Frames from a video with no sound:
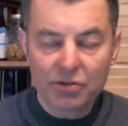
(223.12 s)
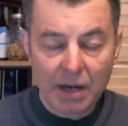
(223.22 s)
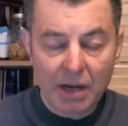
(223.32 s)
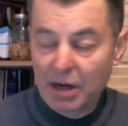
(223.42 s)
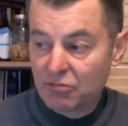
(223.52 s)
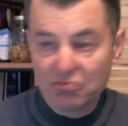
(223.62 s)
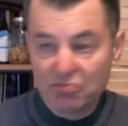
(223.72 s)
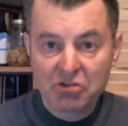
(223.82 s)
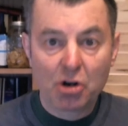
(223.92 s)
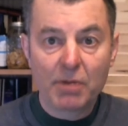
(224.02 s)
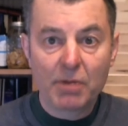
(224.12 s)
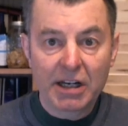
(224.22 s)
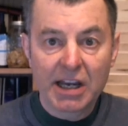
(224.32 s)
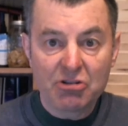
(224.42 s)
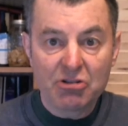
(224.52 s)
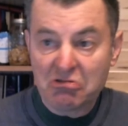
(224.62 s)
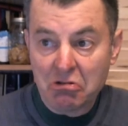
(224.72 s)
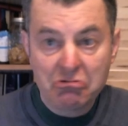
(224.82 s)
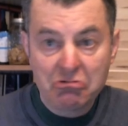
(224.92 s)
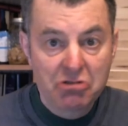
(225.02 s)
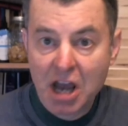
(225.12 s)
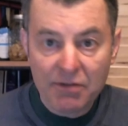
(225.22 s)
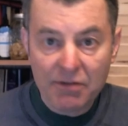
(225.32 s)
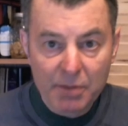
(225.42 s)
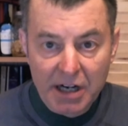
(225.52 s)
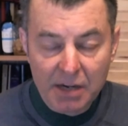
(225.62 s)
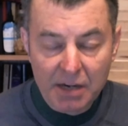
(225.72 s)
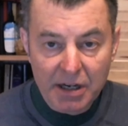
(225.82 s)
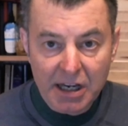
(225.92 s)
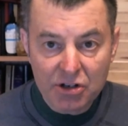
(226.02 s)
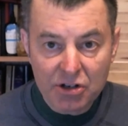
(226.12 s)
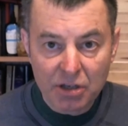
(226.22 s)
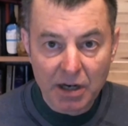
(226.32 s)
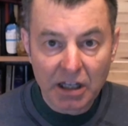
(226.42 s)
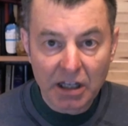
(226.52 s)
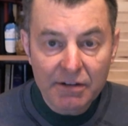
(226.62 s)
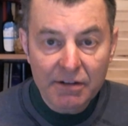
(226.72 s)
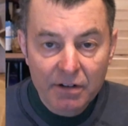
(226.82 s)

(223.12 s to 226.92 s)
I'm on 0 medications. Never been on a medication in my life.